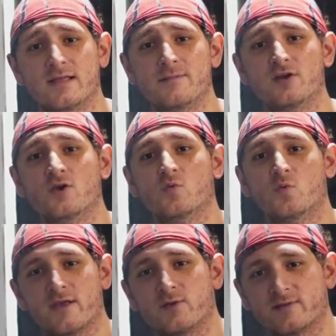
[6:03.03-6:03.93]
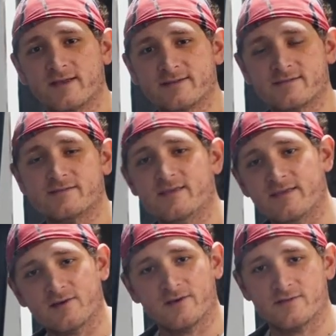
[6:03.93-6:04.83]
Let me know what you would like to see
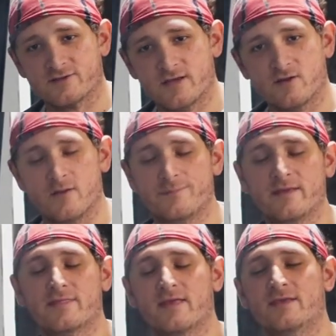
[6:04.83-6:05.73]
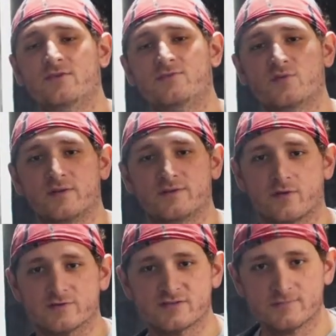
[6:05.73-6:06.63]
here on the channel. A big thank you to
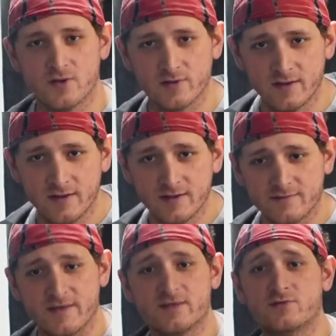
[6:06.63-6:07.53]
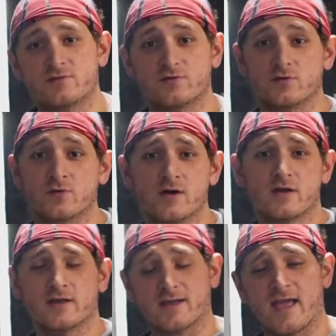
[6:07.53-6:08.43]
Eternal Smoke. Thank you to
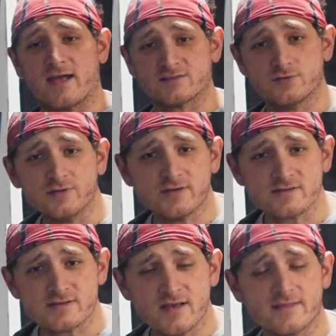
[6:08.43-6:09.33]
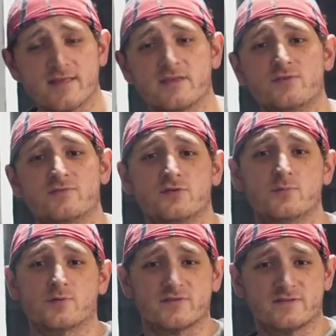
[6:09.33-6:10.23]
Kakas Hookahs. Thank you to
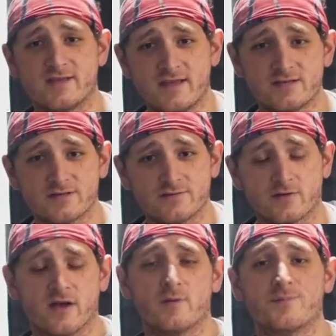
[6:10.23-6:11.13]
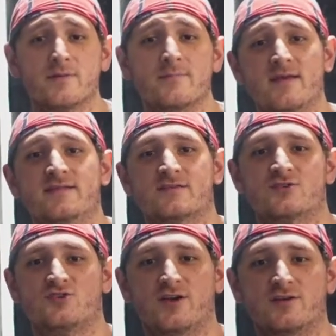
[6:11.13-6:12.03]
Prestige for helping make
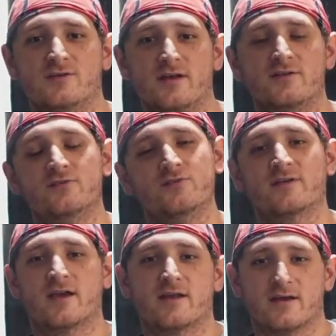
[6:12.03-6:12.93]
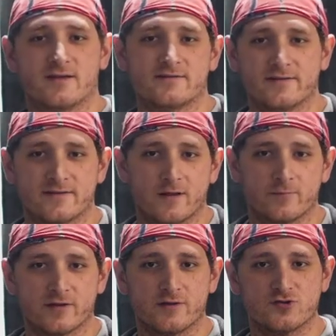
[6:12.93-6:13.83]
this channel and do the kind of content that
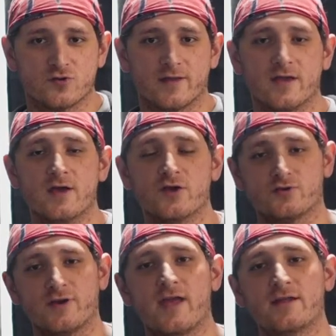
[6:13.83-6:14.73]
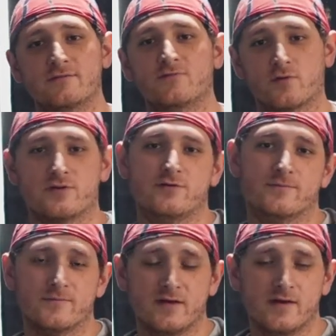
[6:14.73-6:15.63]
I'm really enjoying creating for
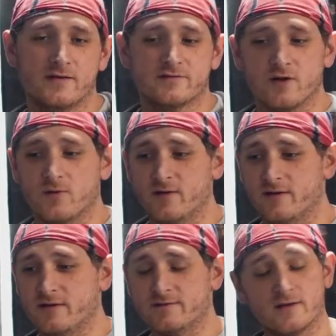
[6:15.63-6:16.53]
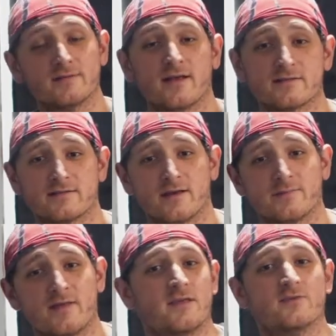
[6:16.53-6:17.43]
you. So until next
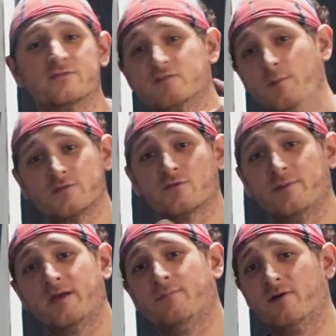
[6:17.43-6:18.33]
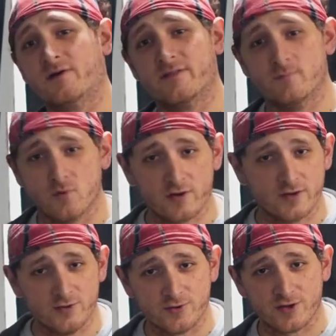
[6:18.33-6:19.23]
time, thank you so much for being a part of the
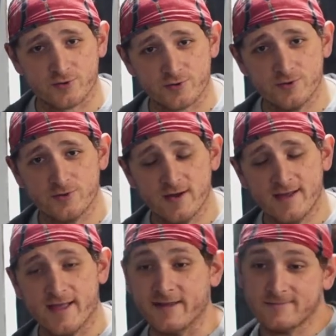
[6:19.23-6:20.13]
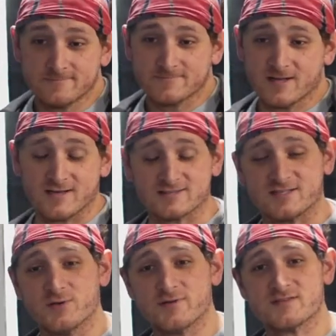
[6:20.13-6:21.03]
Morning Hookah crew, and I'll
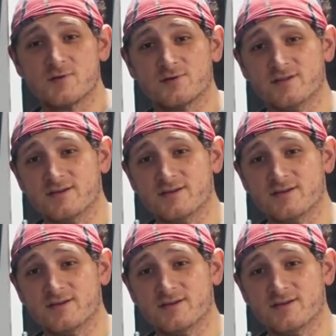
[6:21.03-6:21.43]
see you when the smoke